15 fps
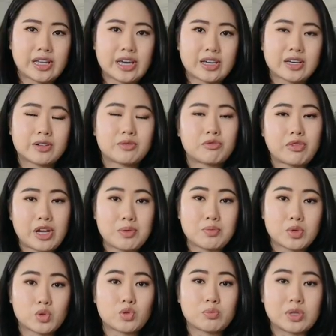like
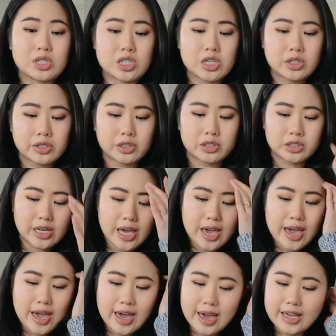rain boot material.
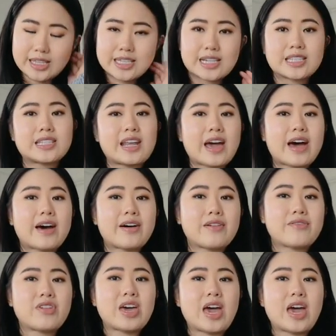It doesn't have